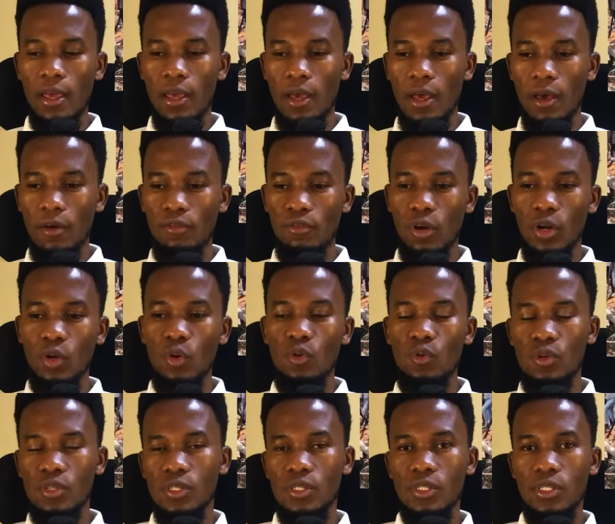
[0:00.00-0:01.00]
everyone
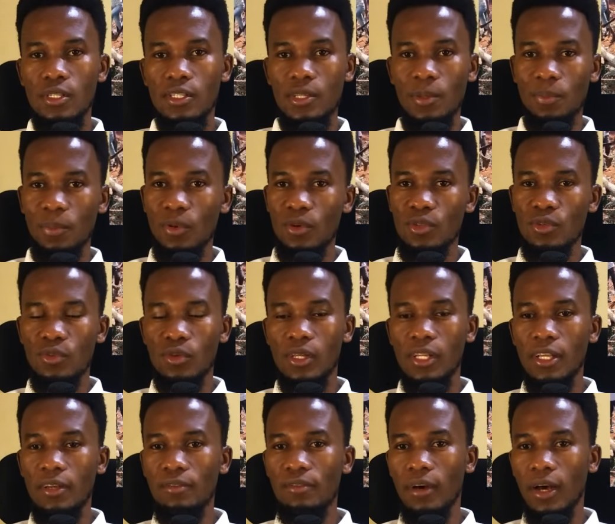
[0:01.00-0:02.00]
who's supposed to
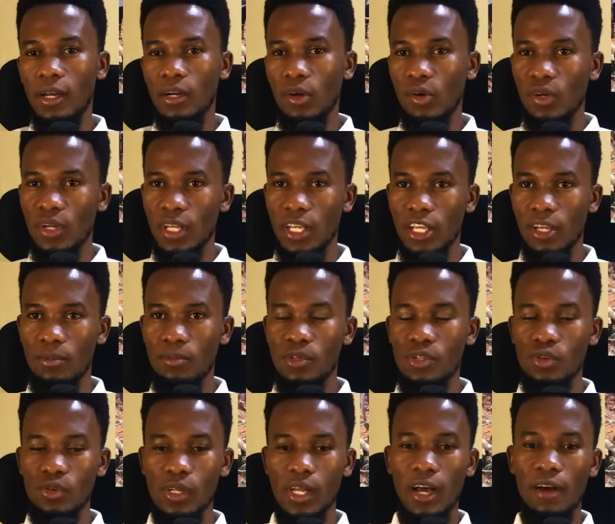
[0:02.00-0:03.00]
live around him
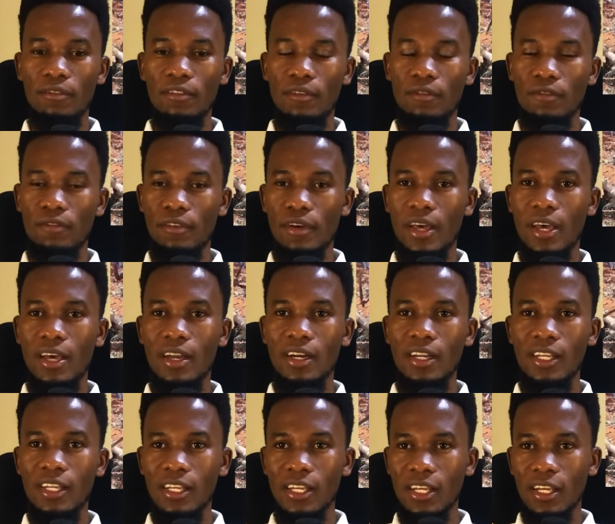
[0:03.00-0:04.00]
should have a
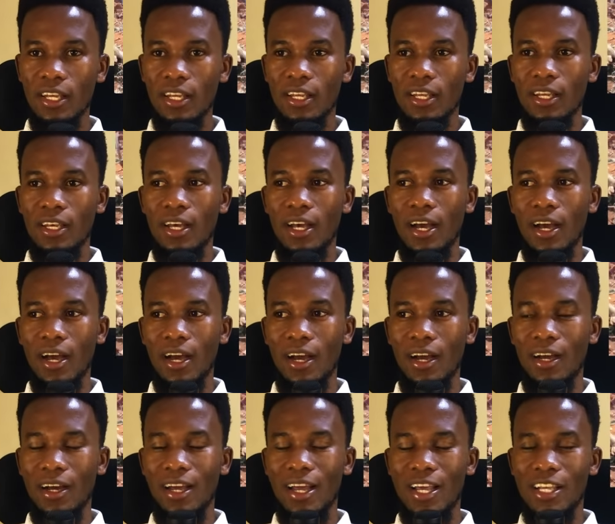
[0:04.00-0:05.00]
very
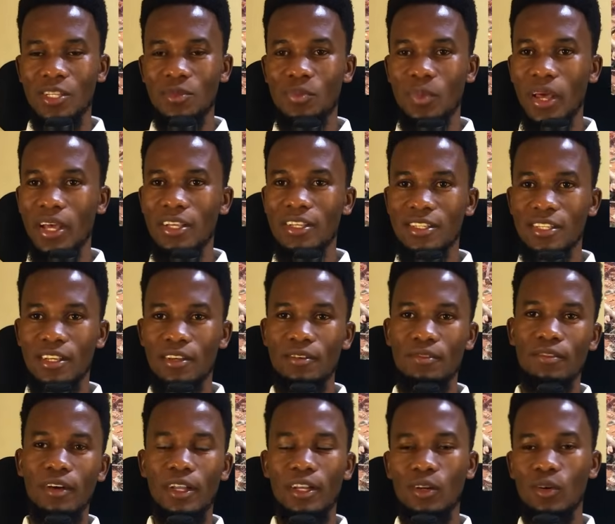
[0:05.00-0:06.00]
uh,
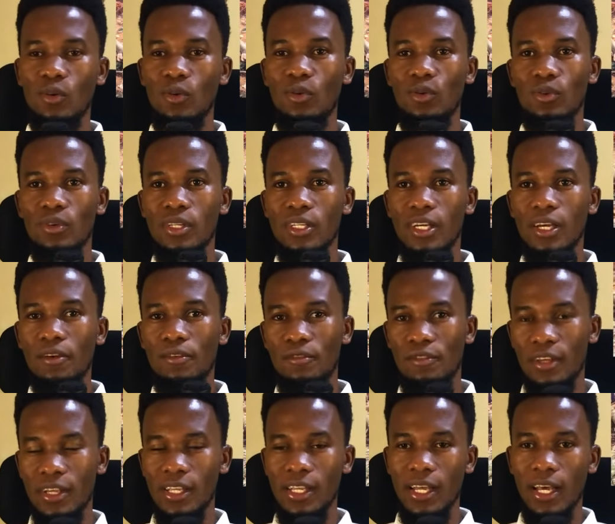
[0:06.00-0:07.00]
expensive and good
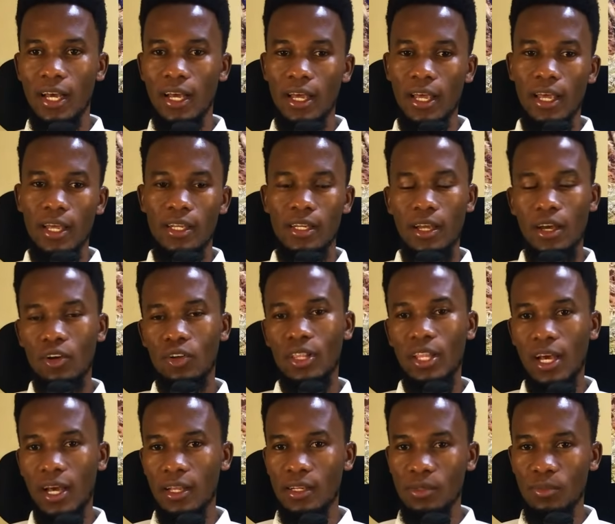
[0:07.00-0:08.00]
villa and all
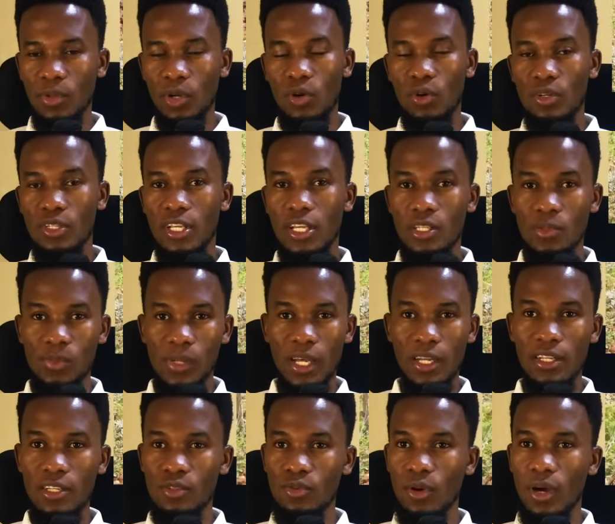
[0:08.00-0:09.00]
that, because his
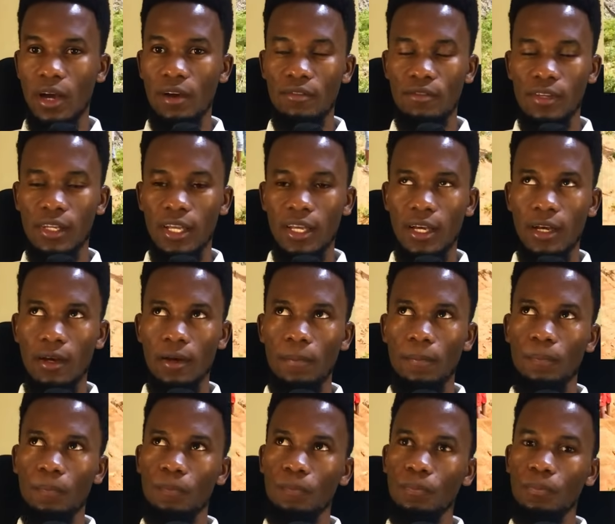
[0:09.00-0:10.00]
plan is to have like um